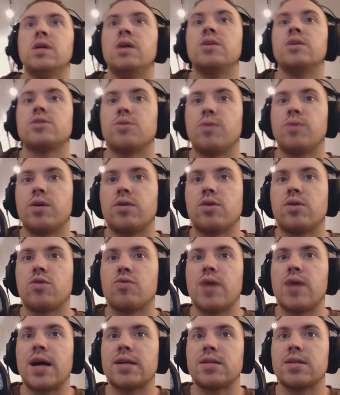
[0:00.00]
So it'll
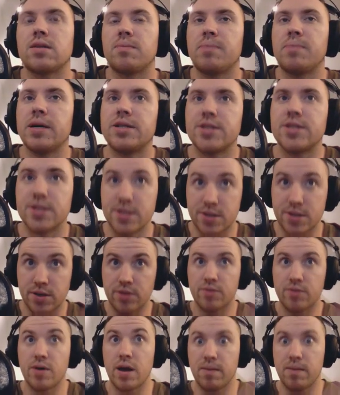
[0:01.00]
correct the pitches to
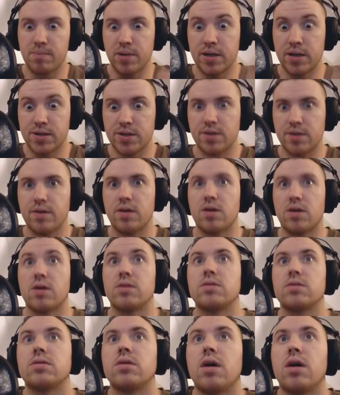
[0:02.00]
the right pitch,
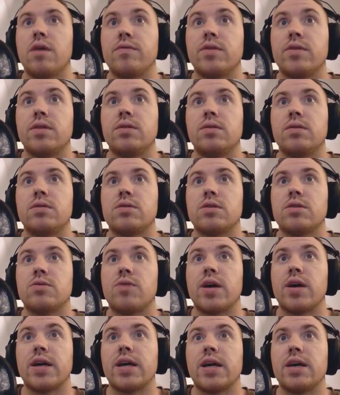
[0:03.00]
or to the
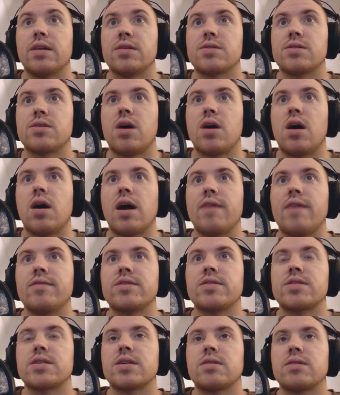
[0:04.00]
right key of the song,
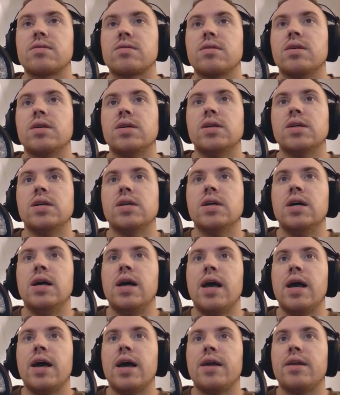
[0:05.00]
obviously.
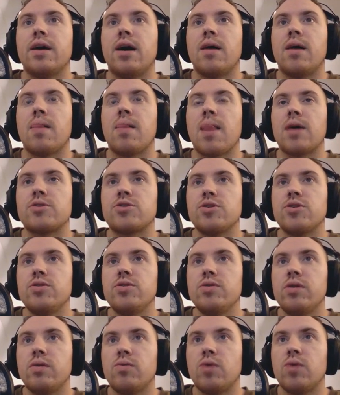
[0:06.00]
And I'll show
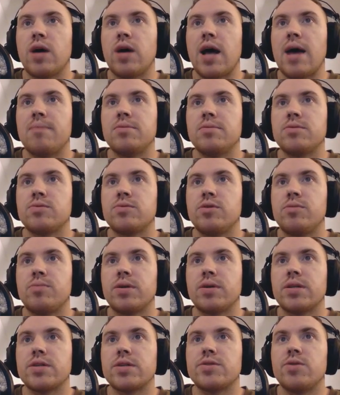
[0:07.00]
you what happens when you
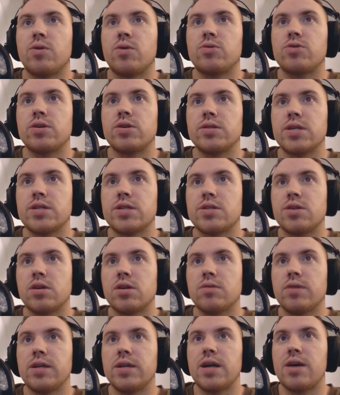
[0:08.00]
bring this note transition all
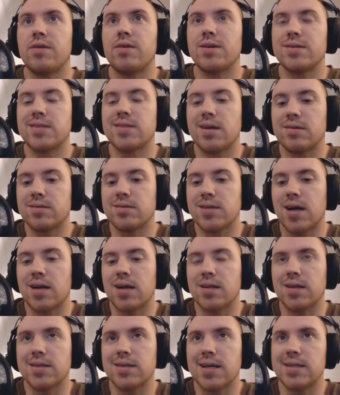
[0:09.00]
the way down. It sounds kind
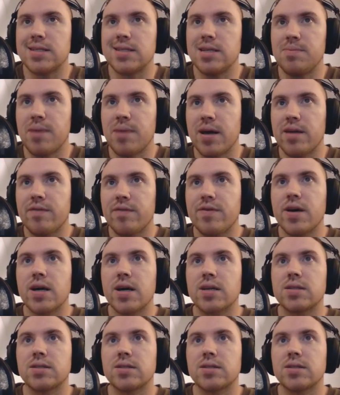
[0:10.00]
of like that T-Pain effect.